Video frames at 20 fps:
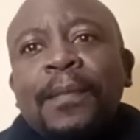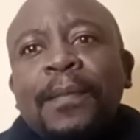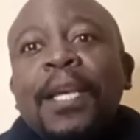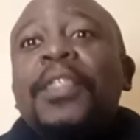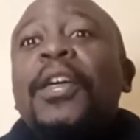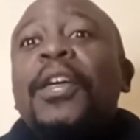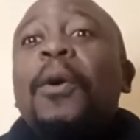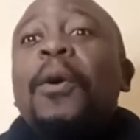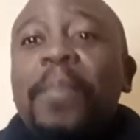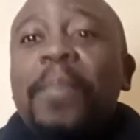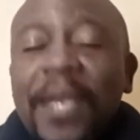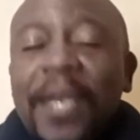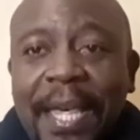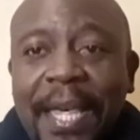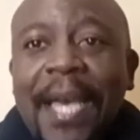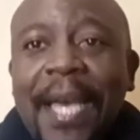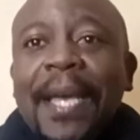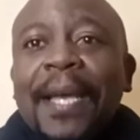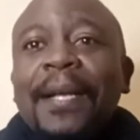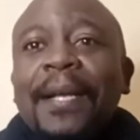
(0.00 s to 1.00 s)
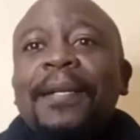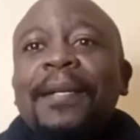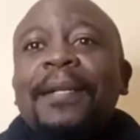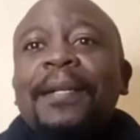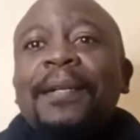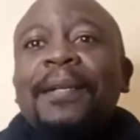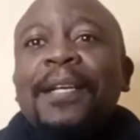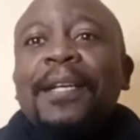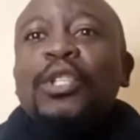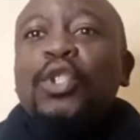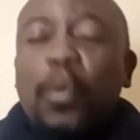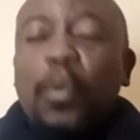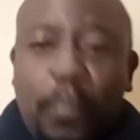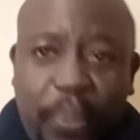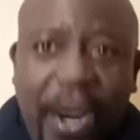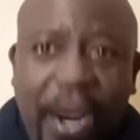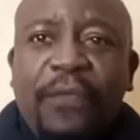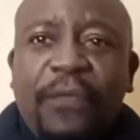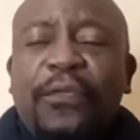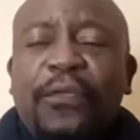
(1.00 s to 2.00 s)
They'll be there to
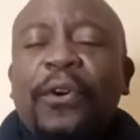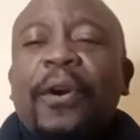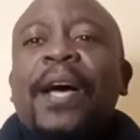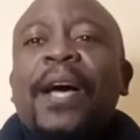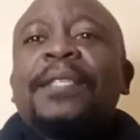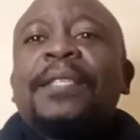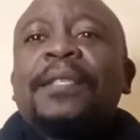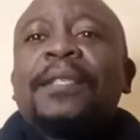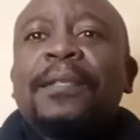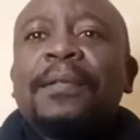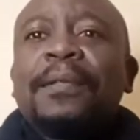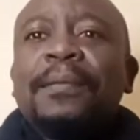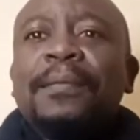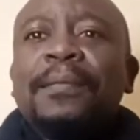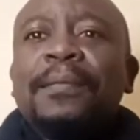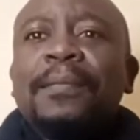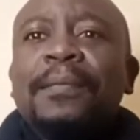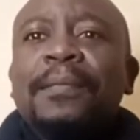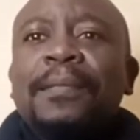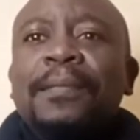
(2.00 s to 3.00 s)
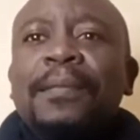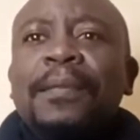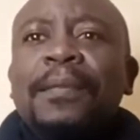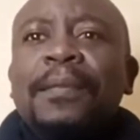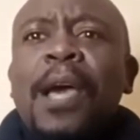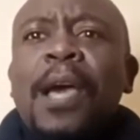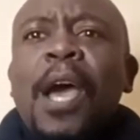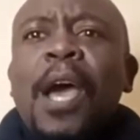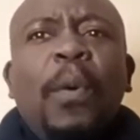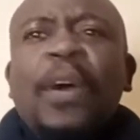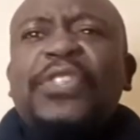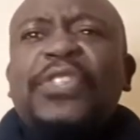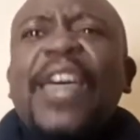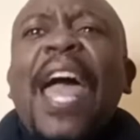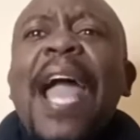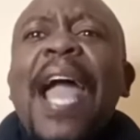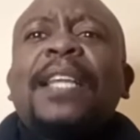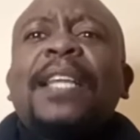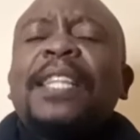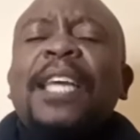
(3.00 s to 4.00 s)
pray for us. We
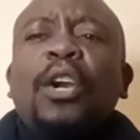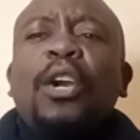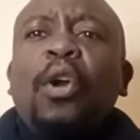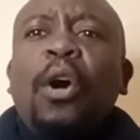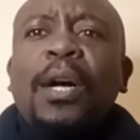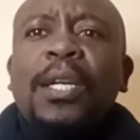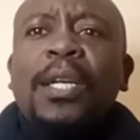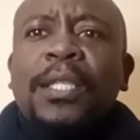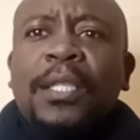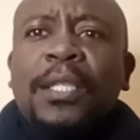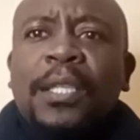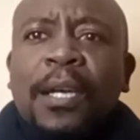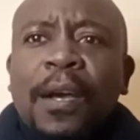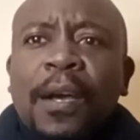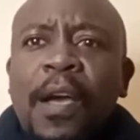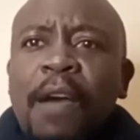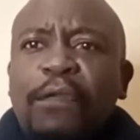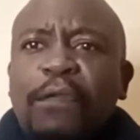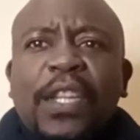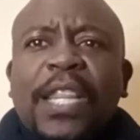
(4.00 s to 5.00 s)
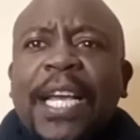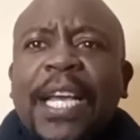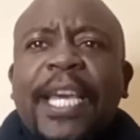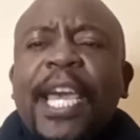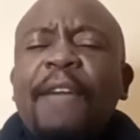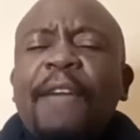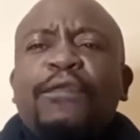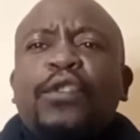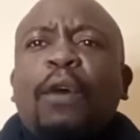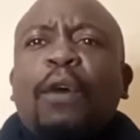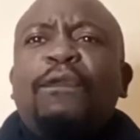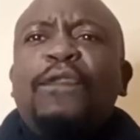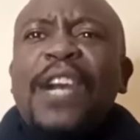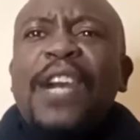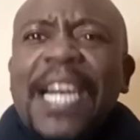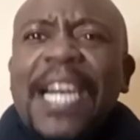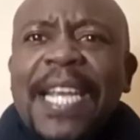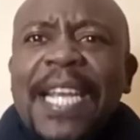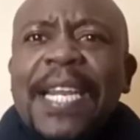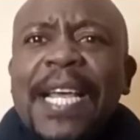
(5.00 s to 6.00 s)
thank the Lord for the gift of
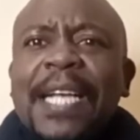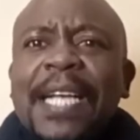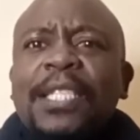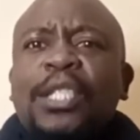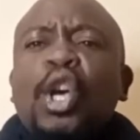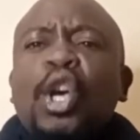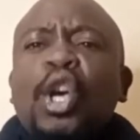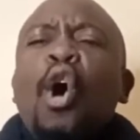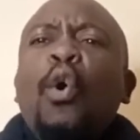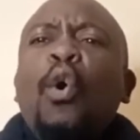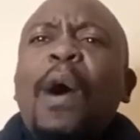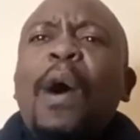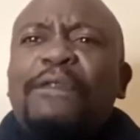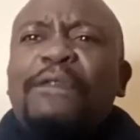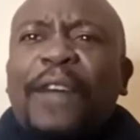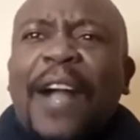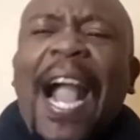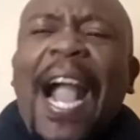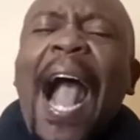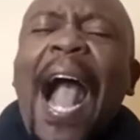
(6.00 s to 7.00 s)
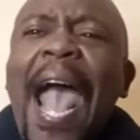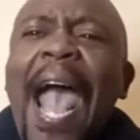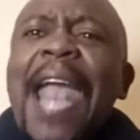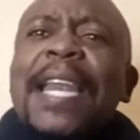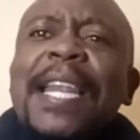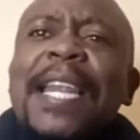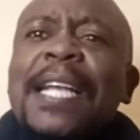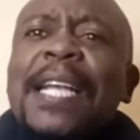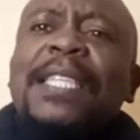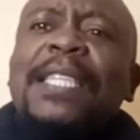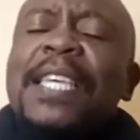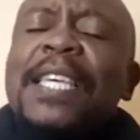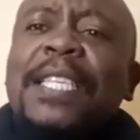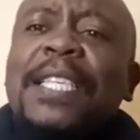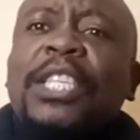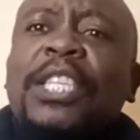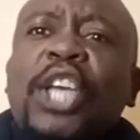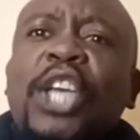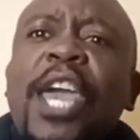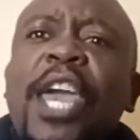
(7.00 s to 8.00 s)
leaders who have guided this
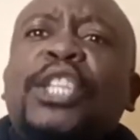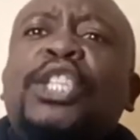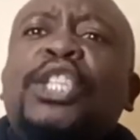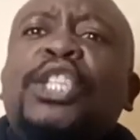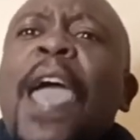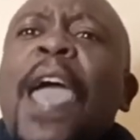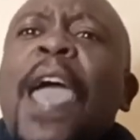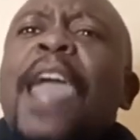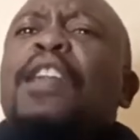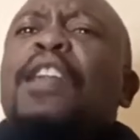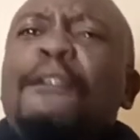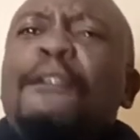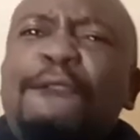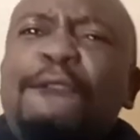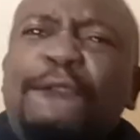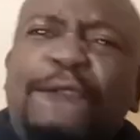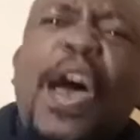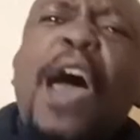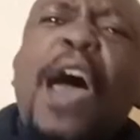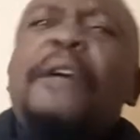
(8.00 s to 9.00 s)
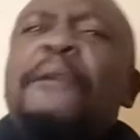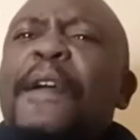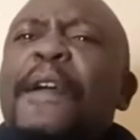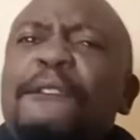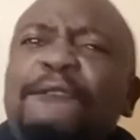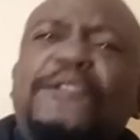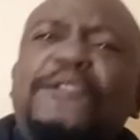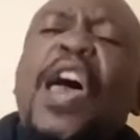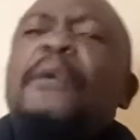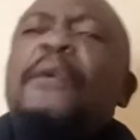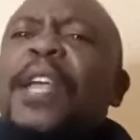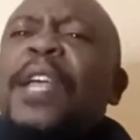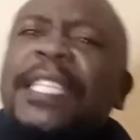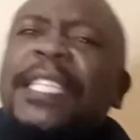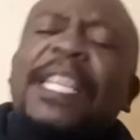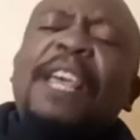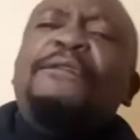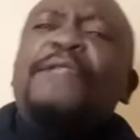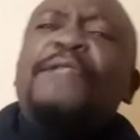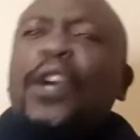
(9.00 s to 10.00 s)
church in a very, very
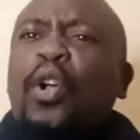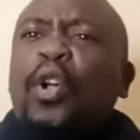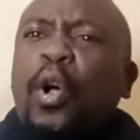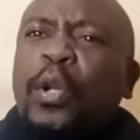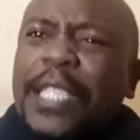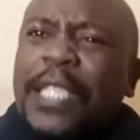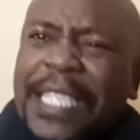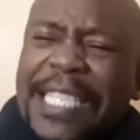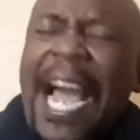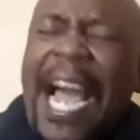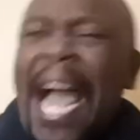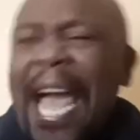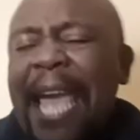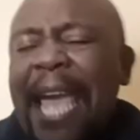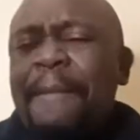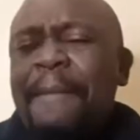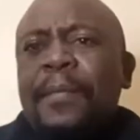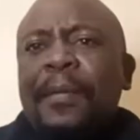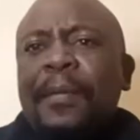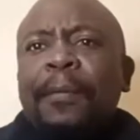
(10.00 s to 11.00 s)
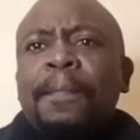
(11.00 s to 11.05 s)
difficult time